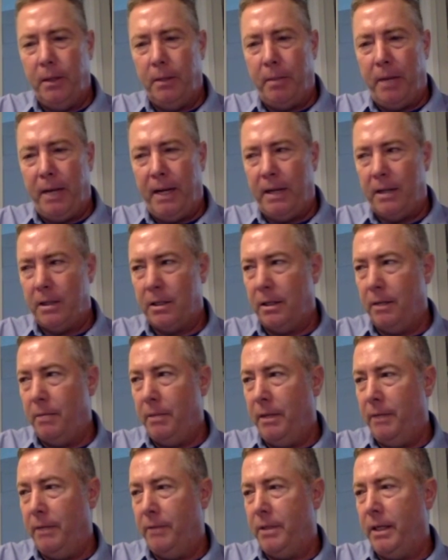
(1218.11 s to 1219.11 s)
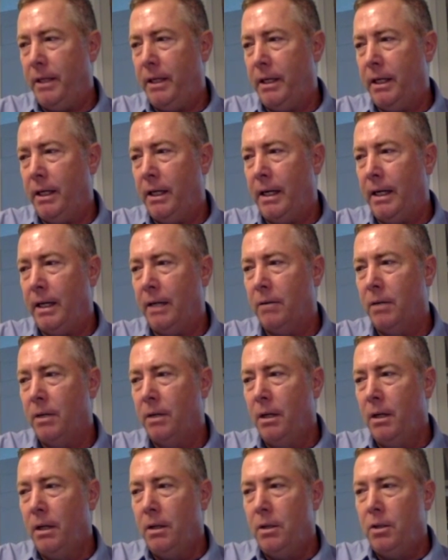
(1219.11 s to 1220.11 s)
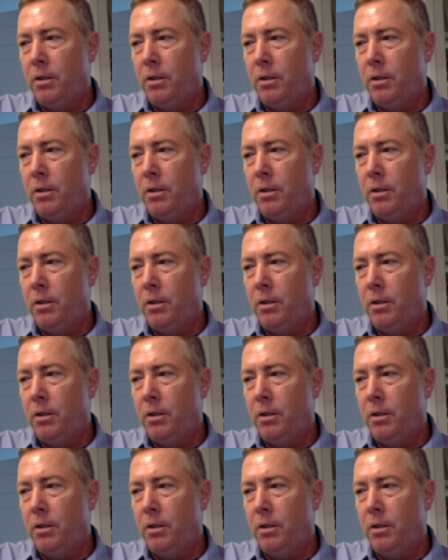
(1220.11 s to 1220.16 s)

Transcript: in the past I may have taken it out